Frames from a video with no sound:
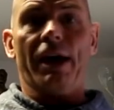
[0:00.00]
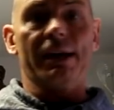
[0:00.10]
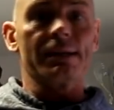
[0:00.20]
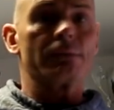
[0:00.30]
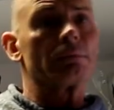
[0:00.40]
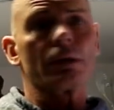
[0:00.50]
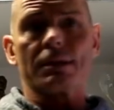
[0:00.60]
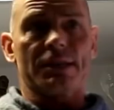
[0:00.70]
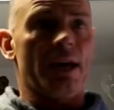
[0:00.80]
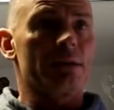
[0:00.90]
8,
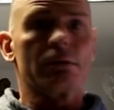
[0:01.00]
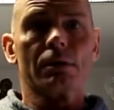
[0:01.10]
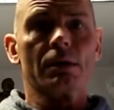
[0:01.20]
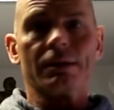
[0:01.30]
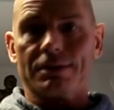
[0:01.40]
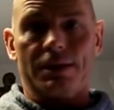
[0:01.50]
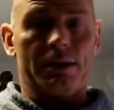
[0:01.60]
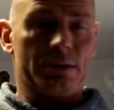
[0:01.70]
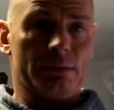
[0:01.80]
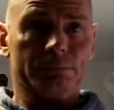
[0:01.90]
10,
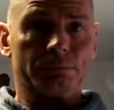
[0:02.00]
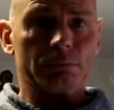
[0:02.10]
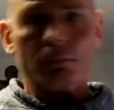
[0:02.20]
6,